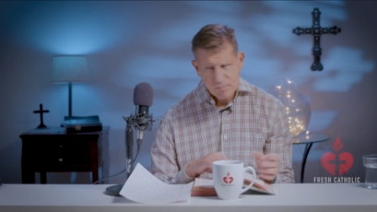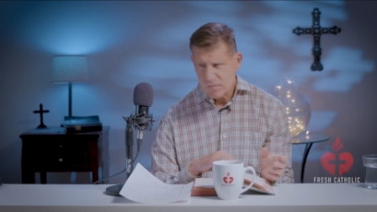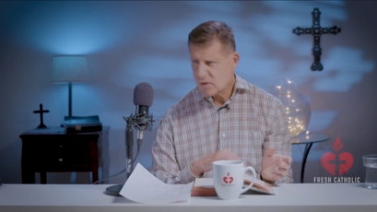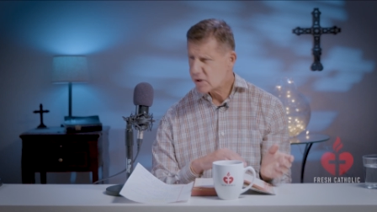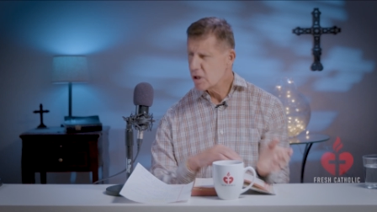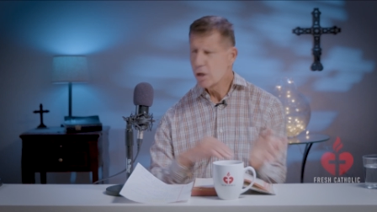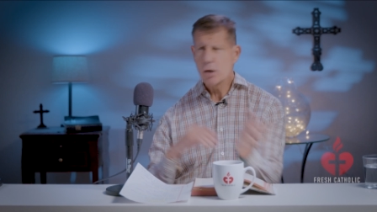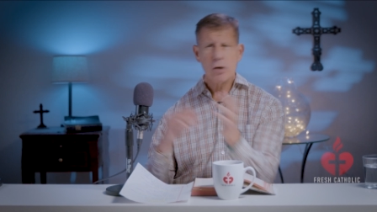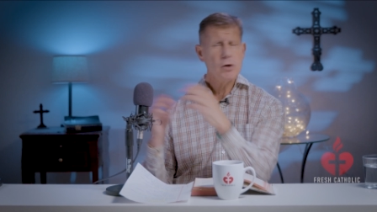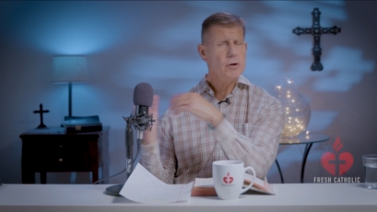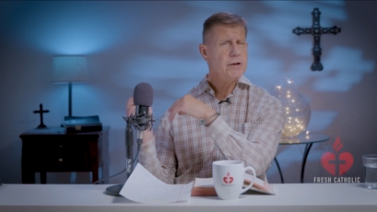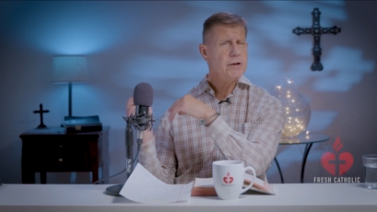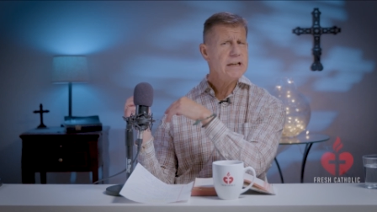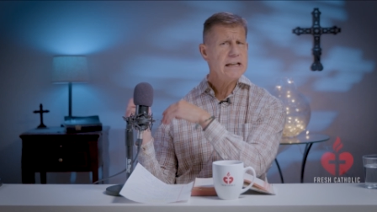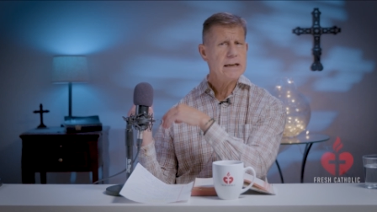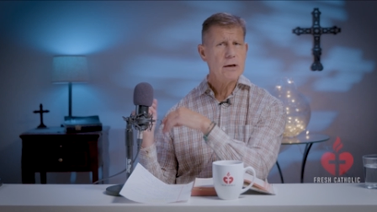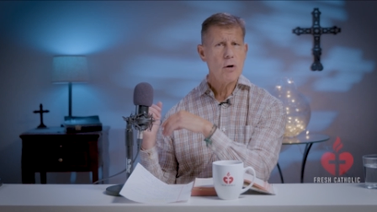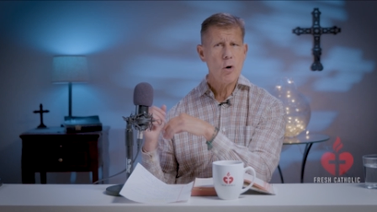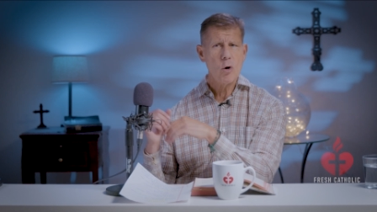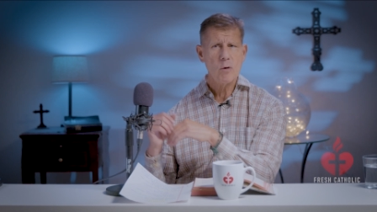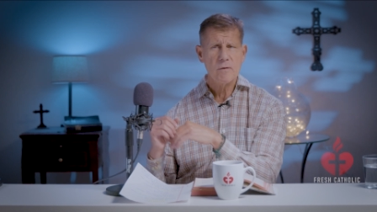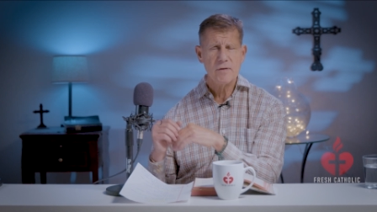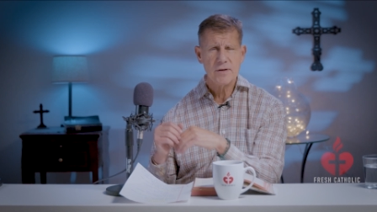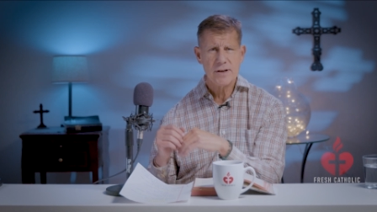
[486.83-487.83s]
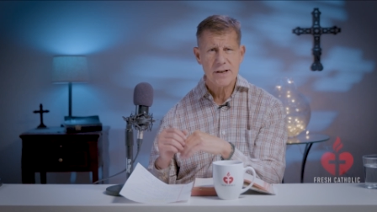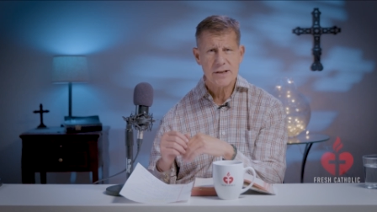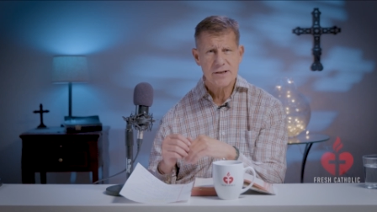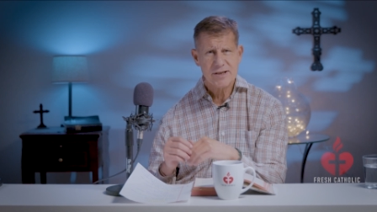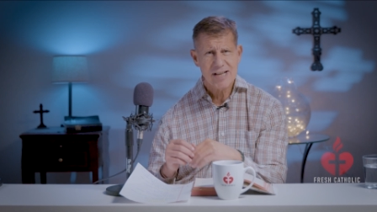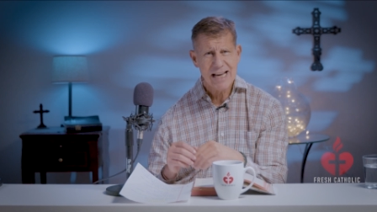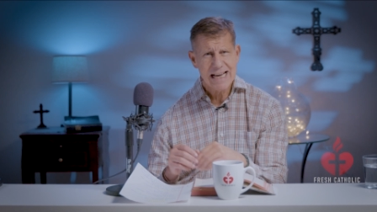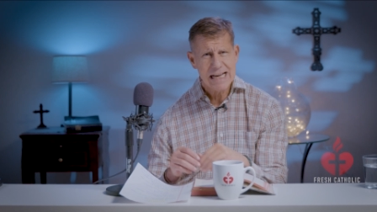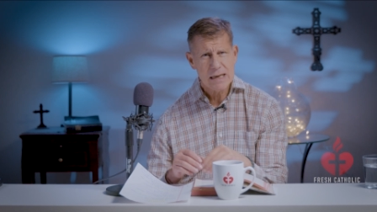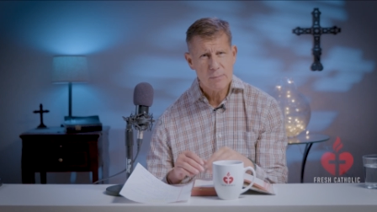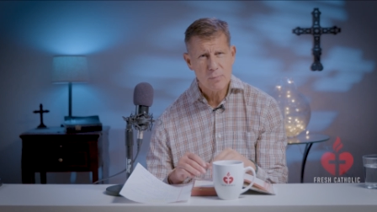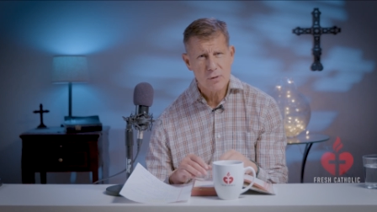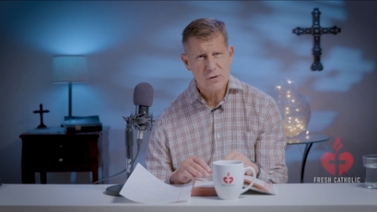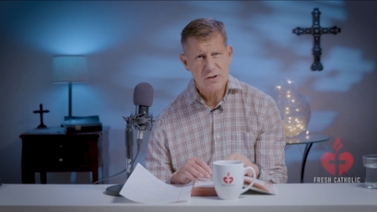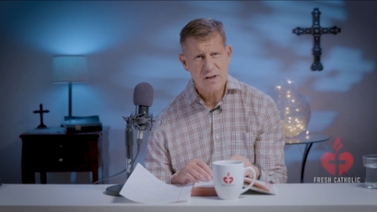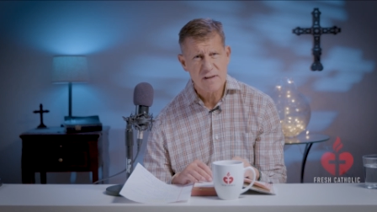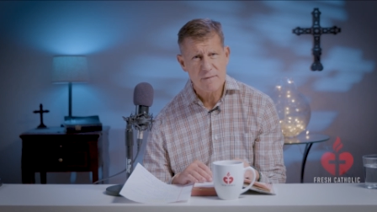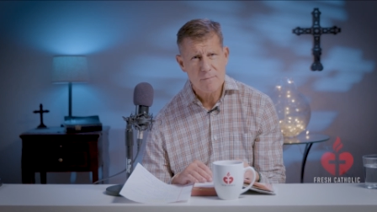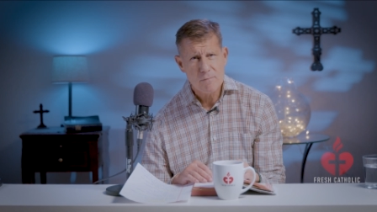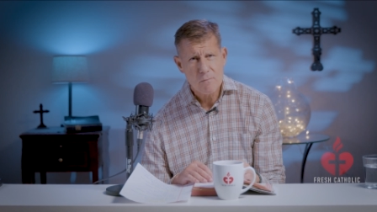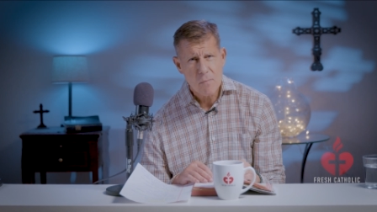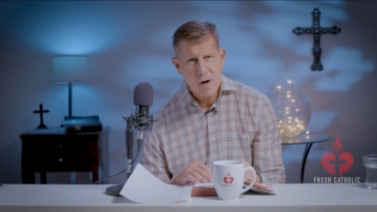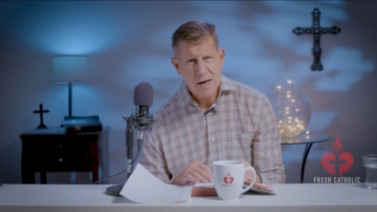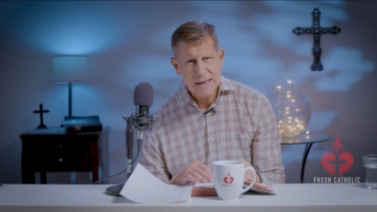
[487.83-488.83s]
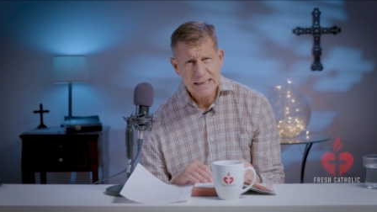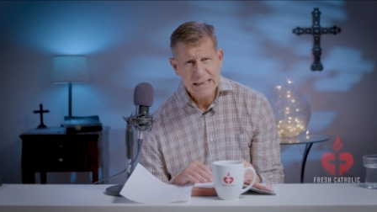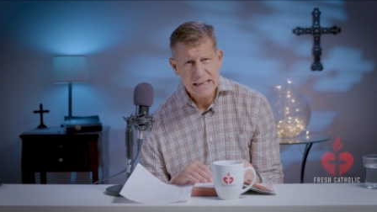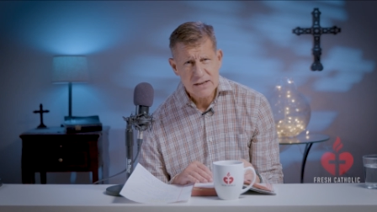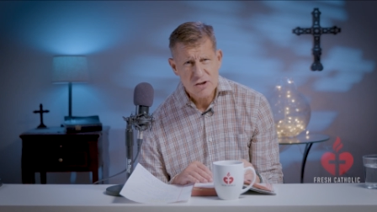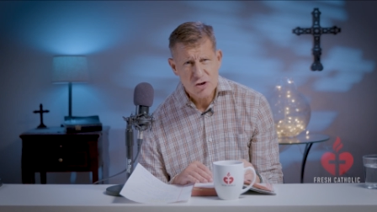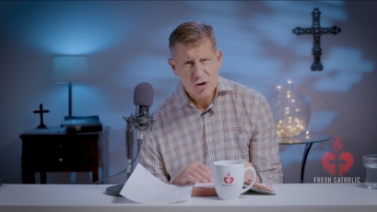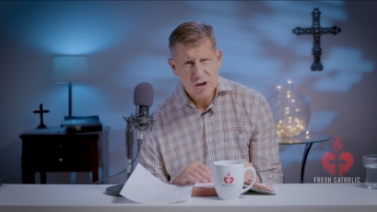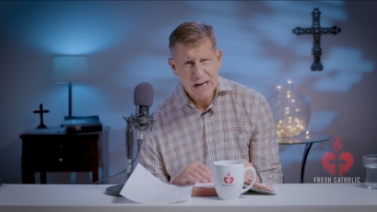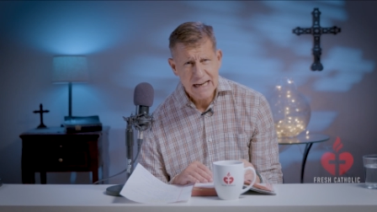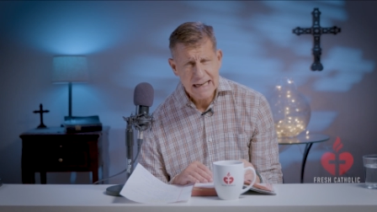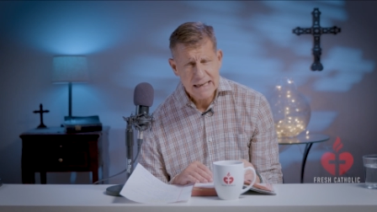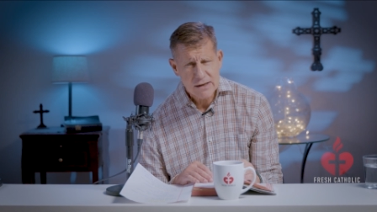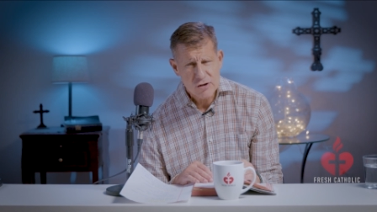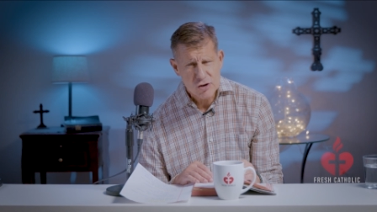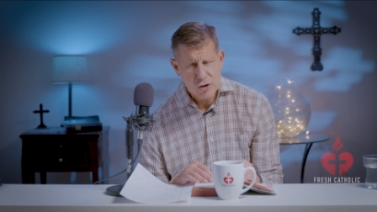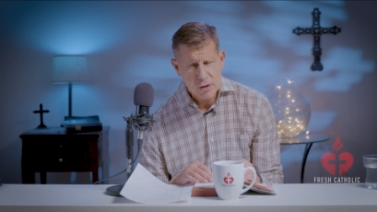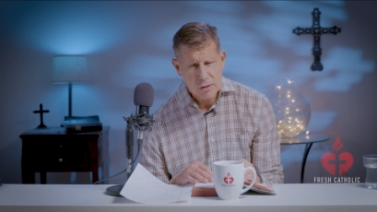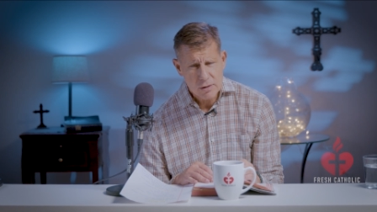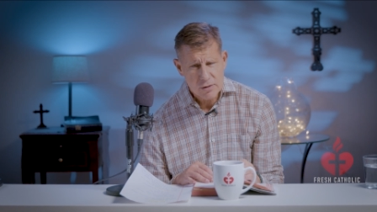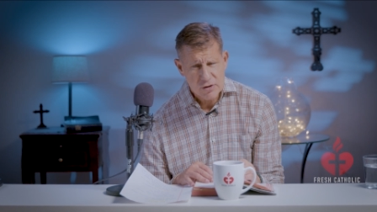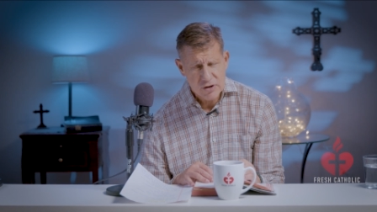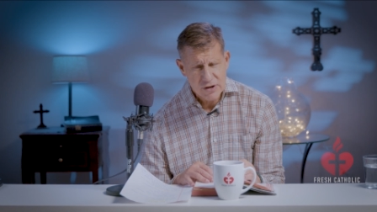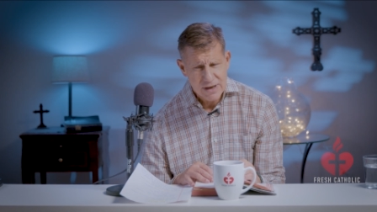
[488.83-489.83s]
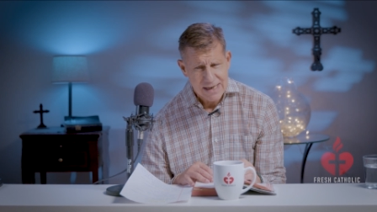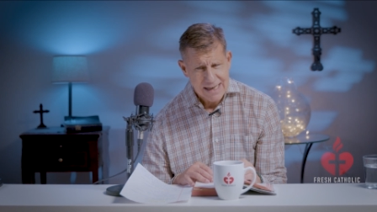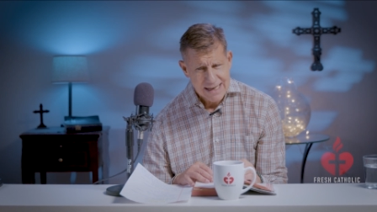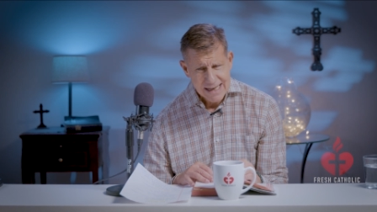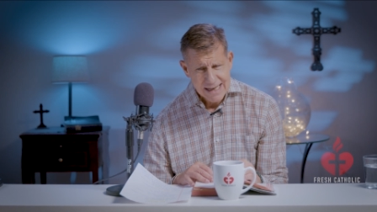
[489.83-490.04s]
turning over the tables of money changers.